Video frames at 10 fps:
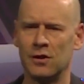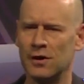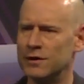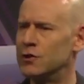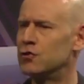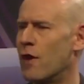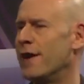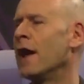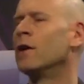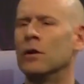The
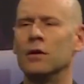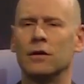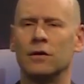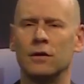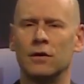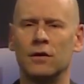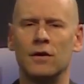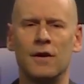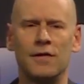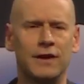triangle
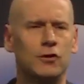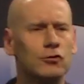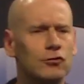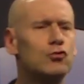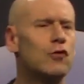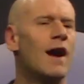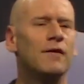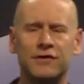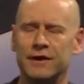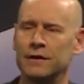that drives
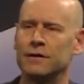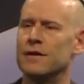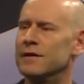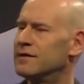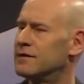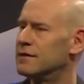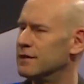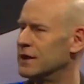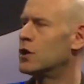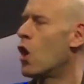the, the
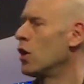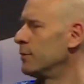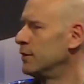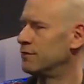economy of